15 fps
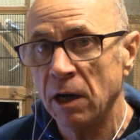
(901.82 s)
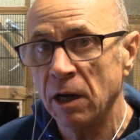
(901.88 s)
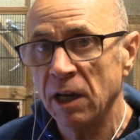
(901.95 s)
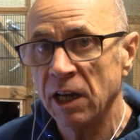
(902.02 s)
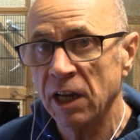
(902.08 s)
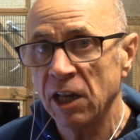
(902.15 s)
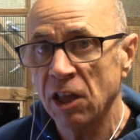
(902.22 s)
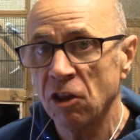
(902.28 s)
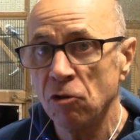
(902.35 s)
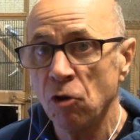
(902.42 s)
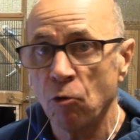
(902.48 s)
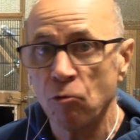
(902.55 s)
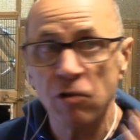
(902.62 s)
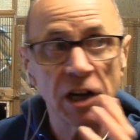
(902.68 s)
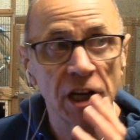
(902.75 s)
is
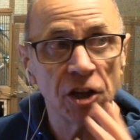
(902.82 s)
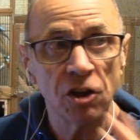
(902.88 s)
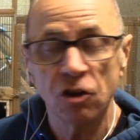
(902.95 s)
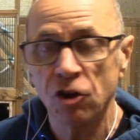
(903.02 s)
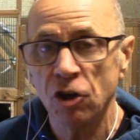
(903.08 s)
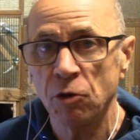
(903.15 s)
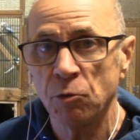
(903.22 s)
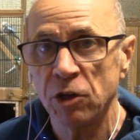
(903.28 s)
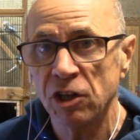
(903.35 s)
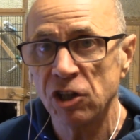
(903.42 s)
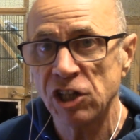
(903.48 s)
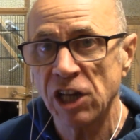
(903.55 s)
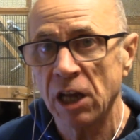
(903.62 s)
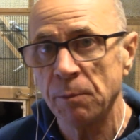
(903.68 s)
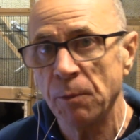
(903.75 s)
not really to do with the
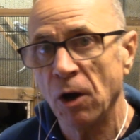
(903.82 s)
shed,